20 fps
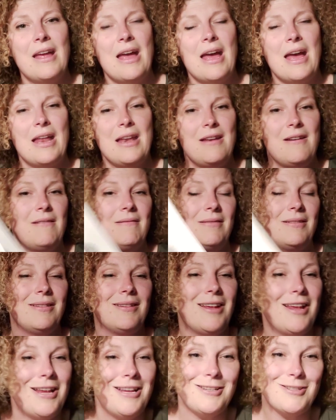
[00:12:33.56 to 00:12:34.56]
And
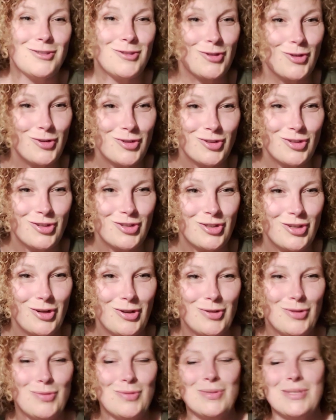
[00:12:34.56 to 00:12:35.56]
it's just
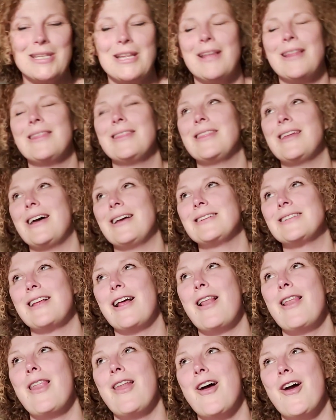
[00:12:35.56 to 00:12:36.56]
shoes. That's
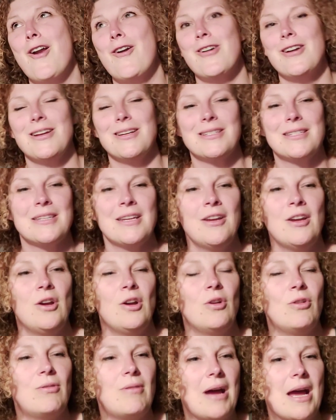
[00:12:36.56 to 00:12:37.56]
hilarious.
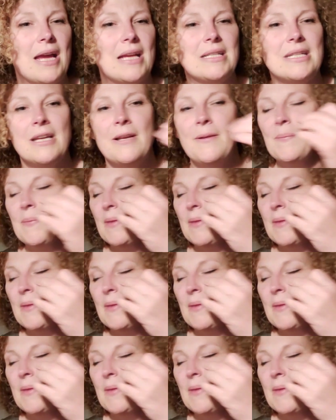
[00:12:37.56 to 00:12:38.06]
Right.